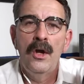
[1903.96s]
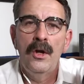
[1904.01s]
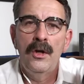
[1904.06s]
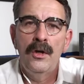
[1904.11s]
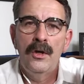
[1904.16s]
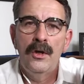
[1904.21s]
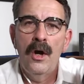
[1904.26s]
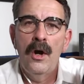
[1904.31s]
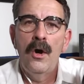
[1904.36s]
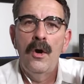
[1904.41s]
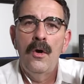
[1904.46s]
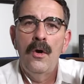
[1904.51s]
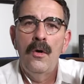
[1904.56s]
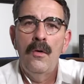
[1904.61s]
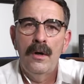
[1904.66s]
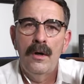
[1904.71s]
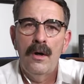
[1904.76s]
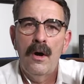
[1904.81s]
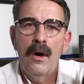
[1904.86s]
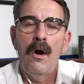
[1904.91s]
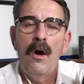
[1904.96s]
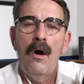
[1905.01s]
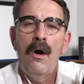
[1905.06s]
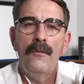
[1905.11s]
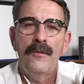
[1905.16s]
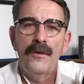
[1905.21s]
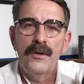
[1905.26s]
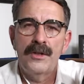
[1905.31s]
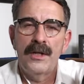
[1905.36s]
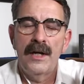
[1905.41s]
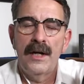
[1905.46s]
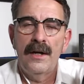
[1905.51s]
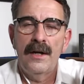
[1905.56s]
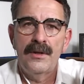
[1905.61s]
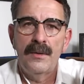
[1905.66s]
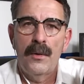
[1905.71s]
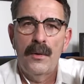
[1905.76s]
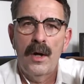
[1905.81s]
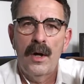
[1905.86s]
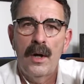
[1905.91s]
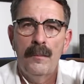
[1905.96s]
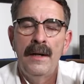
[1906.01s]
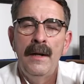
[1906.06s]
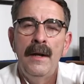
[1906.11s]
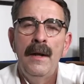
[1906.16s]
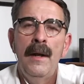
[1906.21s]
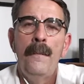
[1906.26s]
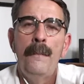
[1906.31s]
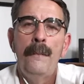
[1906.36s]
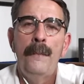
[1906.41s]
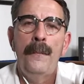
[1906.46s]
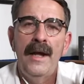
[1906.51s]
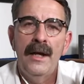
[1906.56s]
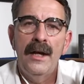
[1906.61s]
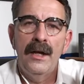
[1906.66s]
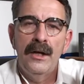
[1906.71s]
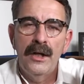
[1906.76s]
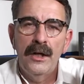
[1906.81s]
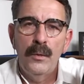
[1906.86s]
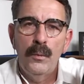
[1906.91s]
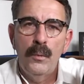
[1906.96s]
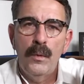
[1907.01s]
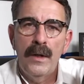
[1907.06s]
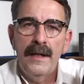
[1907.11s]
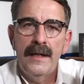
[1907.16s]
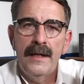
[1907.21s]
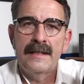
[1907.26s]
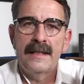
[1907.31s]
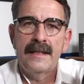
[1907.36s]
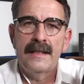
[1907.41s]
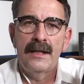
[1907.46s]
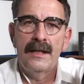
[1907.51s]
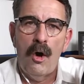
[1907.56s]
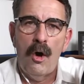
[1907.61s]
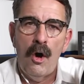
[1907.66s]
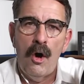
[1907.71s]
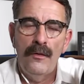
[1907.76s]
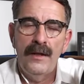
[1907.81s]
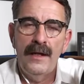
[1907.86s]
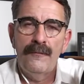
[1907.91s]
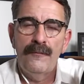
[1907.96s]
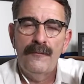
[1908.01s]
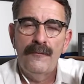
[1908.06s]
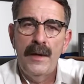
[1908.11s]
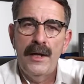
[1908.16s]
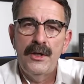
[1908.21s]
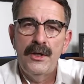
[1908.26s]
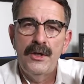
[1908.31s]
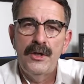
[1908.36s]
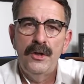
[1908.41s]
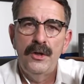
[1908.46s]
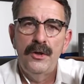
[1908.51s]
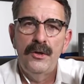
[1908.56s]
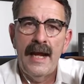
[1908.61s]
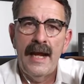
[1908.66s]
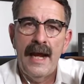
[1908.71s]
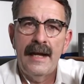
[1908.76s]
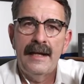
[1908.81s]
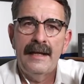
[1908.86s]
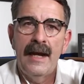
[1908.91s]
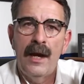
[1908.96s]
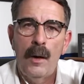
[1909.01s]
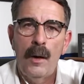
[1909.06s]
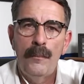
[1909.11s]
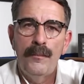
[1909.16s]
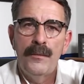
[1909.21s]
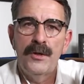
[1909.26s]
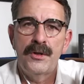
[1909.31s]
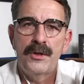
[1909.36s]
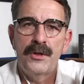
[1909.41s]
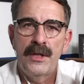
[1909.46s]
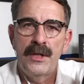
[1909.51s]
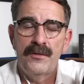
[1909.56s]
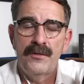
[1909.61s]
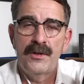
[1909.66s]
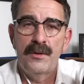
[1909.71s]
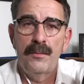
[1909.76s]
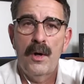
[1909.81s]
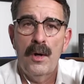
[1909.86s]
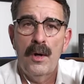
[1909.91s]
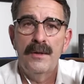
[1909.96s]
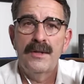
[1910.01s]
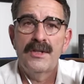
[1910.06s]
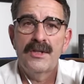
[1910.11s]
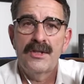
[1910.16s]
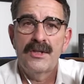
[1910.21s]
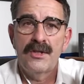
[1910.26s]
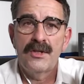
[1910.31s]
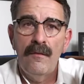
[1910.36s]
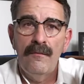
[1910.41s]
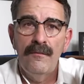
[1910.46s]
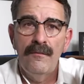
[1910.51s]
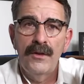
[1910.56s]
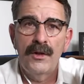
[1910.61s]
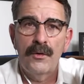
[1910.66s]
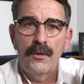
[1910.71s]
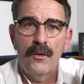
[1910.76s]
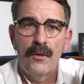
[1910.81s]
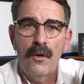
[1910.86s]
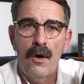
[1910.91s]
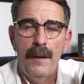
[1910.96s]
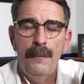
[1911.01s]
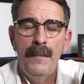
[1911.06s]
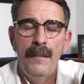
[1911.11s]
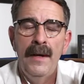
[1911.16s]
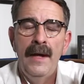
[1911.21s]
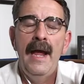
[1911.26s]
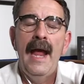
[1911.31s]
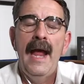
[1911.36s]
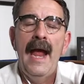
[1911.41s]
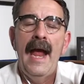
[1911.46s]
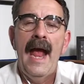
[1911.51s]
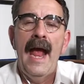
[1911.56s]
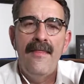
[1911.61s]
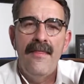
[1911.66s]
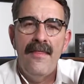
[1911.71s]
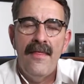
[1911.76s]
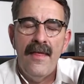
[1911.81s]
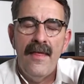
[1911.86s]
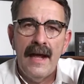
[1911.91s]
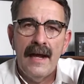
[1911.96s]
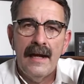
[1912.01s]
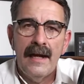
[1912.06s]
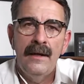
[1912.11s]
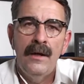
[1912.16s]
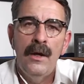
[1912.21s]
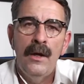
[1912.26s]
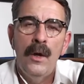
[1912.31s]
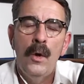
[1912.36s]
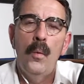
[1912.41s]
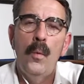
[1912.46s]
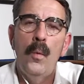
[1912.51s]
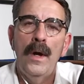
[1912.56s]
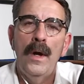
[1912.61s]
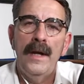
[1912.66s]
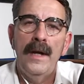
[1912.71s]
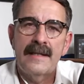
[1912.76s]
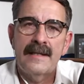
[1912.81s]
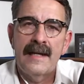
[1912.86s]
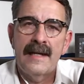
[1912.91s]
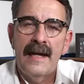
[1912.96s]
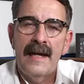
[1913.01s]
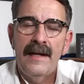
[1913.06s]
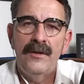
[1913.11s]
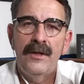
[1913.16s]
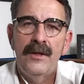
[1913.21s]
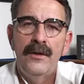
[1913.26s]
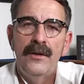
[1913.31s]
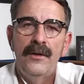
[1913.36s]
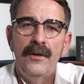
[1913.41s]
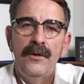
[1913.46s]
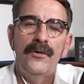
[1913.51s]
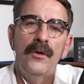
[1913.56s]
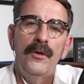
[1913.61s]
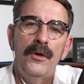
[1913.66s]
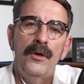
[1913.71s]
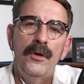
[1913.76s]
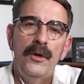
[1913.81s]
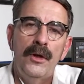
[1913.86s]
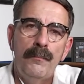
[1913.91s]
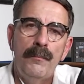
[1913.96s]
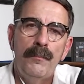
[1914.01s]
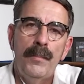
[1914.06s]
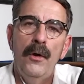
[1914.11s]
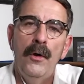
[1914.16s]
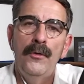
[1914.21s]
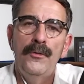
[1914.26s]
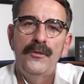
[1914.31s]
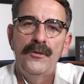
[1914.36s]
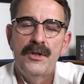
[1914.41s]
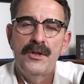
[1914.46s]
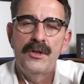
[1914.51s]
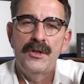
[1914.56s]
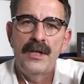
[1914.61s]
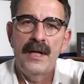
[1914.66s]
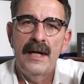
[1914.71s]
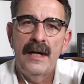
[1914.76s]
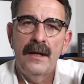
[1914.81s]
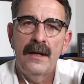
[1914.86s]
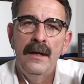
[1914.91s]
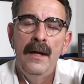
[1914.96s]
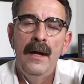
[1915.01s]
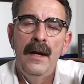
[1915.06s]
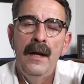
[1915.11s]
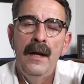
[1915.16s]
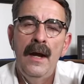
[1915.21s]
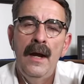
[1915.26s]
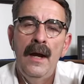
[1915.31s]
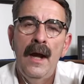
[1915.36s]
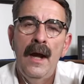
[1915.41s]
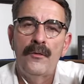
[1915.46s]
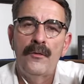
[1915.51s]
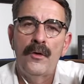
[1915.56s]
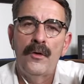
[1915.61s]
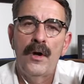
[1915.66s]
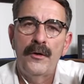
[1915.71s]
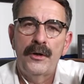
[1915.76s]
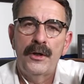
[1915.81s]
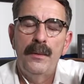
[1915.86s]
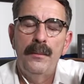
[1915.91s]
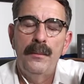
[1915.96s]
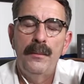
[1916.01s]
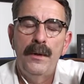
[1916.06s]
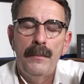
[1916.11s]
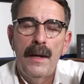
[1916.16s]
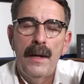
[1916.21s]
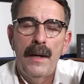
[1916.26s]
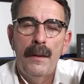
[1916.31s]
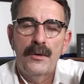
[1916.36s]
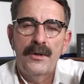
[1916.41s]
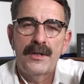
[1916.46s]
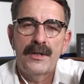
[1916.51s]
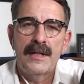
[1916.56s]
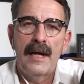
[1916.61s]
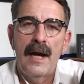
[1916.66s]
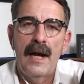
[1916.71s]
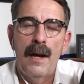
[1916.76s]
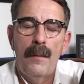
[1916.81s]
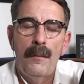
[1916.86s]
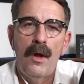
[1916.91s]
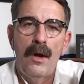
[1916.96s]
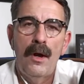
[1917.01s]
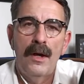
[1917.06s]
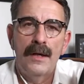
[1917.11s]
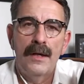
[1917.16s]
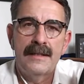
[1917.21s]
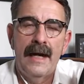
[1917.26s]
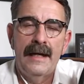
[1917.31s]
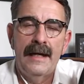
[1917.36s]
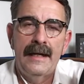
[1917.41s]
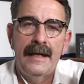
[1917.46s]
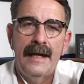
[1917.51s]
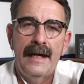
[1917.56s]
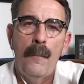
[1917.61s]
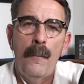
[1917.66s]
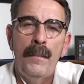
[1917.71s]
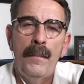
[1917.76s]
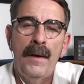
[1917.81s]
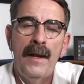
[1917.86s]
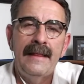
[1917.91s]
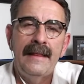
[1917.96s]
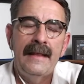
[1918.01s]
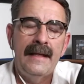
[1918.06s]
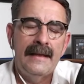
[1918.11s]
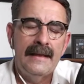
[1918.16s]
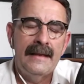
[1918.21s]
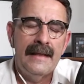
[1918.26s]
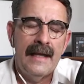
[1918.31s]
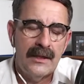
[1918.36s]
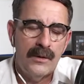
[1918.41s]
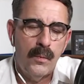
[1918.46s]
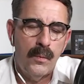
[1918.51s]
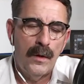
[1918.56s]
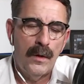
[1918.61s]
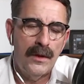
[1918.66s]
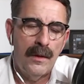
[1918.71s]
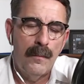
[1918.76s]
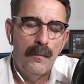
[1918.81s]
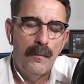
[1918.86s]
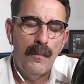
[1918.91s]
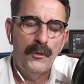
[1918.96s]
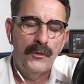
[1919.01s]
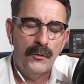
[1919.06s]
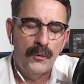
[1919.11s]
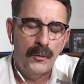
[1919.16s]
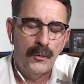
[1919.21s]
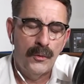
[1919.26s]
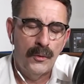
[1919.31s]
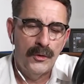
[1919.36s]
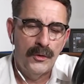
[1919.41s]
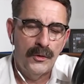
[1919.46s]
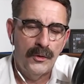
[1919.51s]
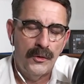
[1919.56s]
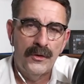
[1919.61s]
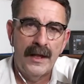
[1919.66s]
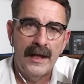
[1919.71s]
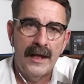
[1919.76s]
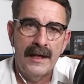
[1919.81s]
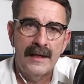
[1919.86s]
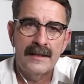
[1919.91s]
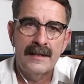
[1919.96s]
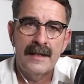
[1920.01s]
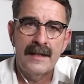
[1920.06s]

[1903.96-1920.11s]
Go call the sheriff's department. Be a good witness, get all the information you can to help the sheriff's department solve the crime, and then when it's safe to do so, you can post and share for other community members to come alongside and help. But I think that's one of the most crucial things.